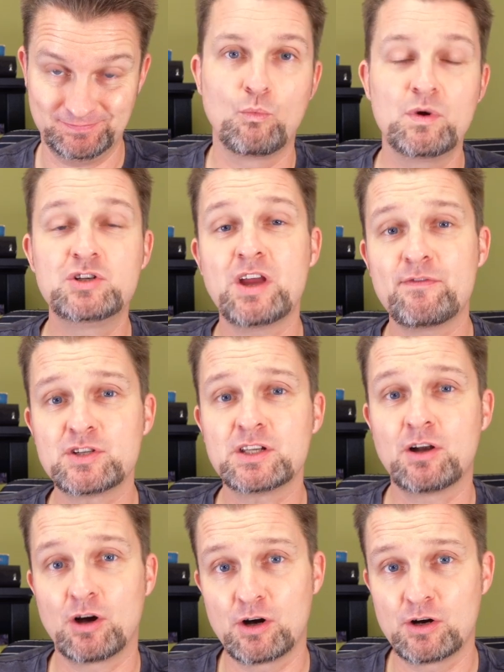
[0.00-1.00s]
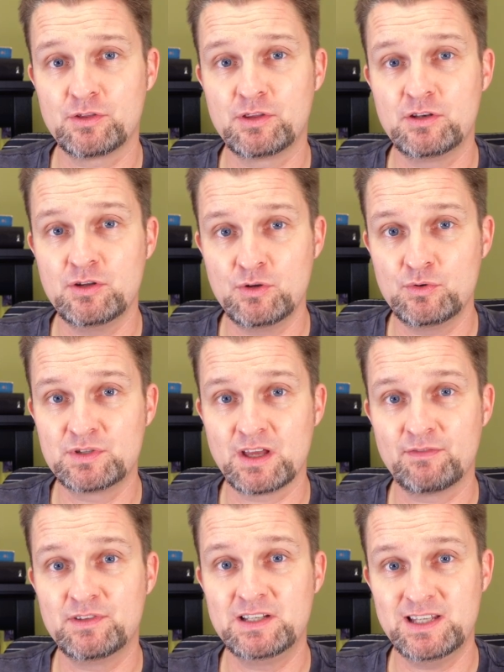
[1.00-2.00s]
When Jefferson heard the news
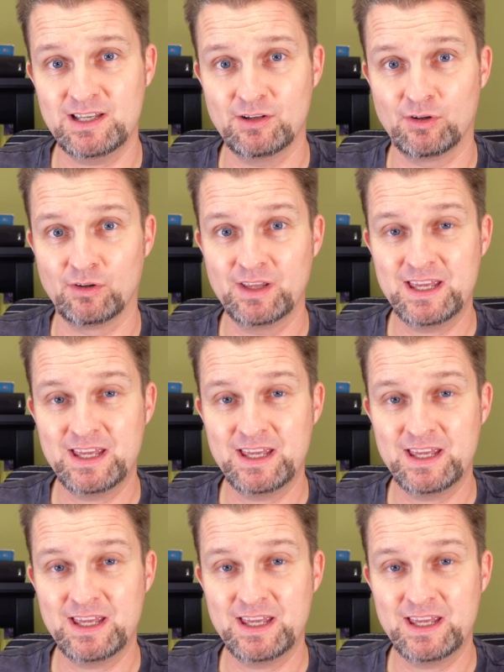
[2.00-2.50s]
of the deal